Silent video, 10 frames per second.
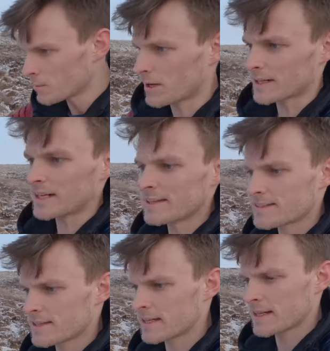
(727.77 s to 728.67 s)
But I'd like
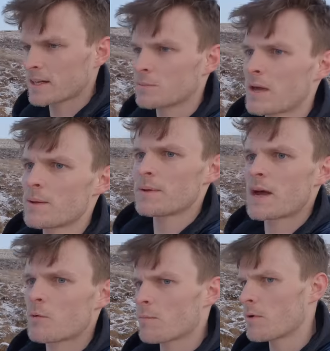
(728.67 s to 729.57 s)
to think I can maybe
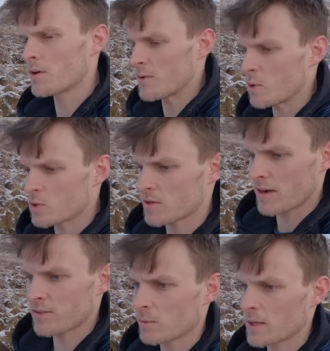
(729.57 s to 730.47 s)
get one more
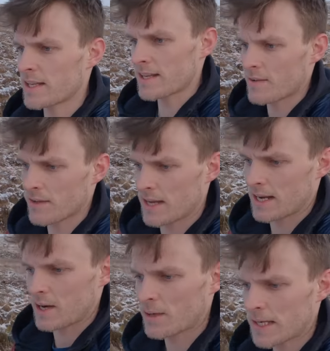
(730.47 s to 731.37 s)
photograph. So we'll get down there
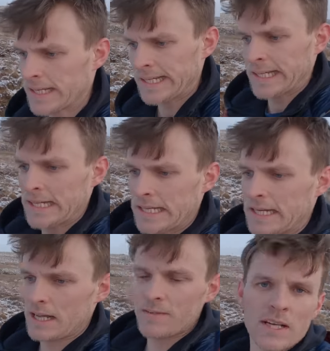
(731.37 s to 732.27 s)
now
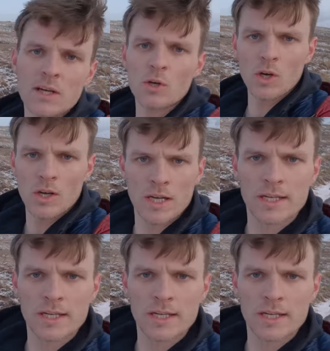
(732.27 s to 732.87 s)
and have a little look.